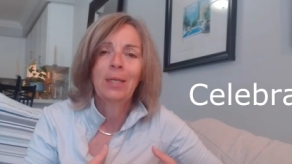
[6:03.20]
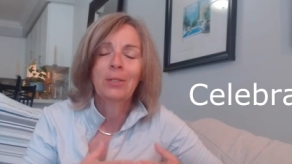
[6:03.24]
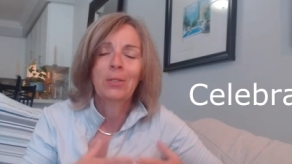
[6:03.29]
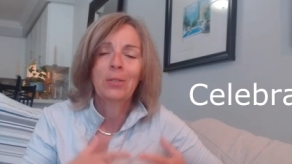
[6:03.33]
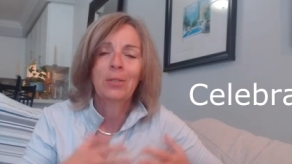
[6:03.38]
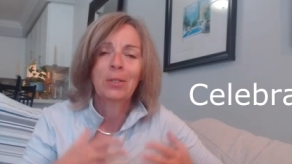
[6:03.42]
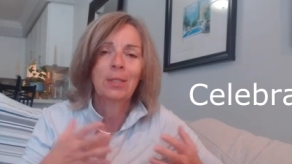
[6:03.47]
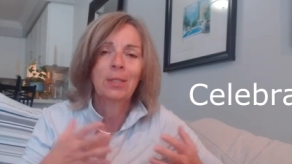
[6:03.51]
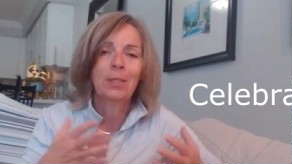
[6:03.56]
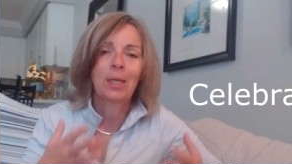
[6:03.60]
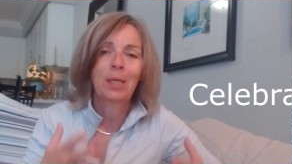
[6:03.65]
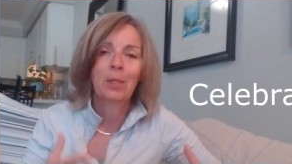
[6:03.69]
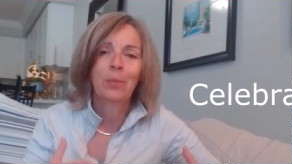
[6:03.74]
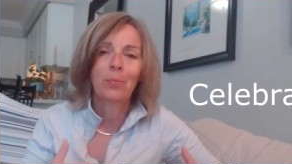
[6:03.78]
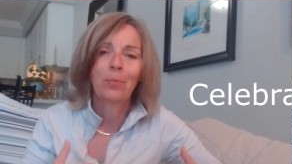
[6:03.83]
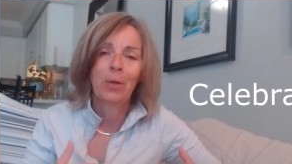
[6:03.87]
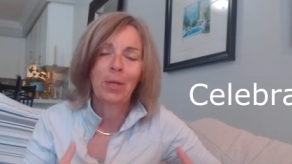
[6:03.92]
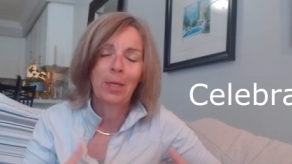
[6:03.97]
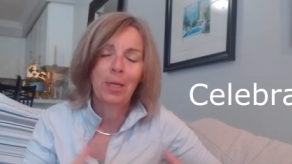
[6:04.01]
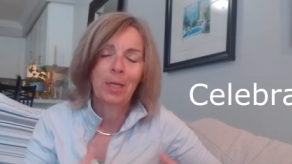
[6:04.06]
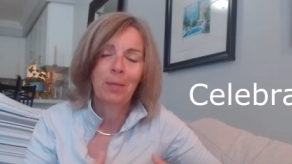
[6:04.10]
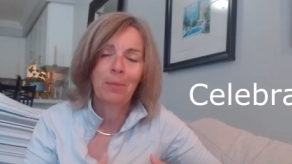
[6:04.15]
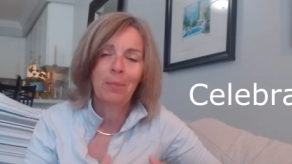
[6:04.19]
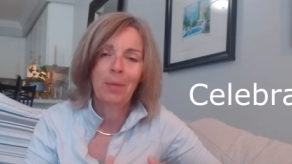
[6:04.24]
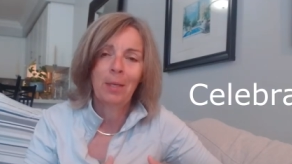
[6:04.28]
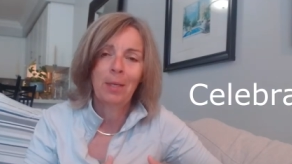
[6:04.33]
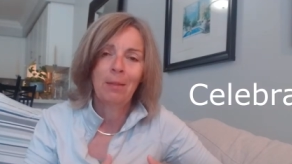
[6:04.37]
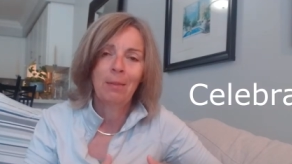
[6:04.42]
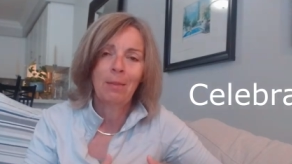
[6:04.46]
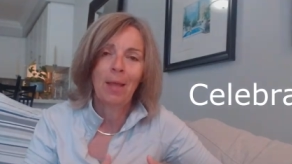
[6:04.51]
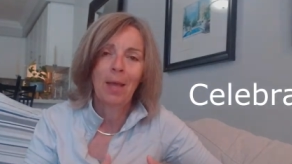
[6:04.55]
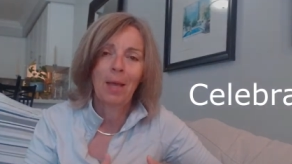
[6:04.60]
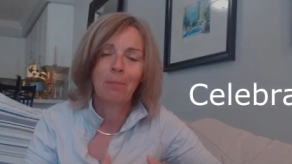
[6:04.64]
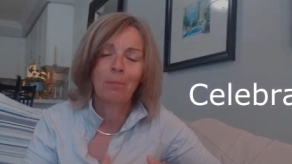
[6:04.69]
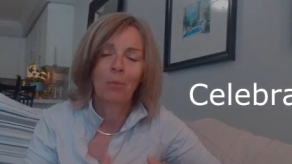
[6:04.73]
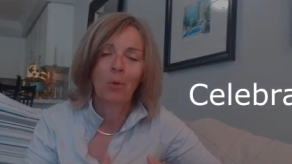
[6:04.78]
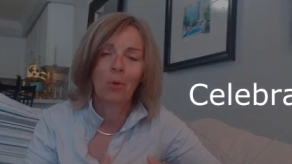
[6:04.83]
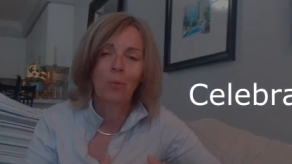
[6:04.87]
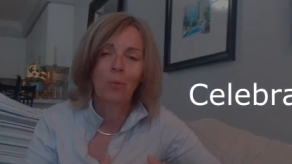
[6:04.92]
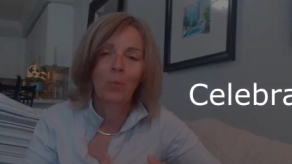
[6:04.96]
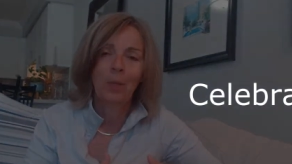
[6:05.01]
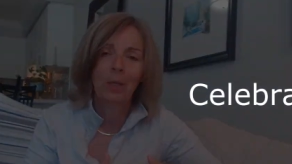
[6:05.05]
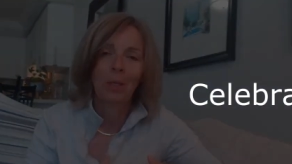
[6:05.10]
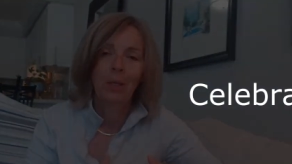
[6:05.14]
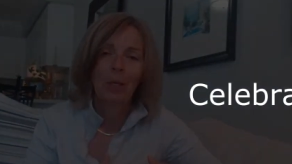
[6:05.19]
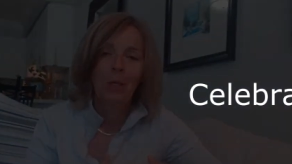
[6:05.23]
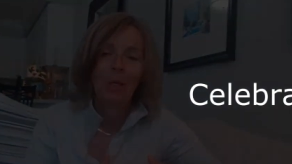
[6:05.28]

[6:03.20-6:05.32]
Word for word: and to celebrate him in that moment.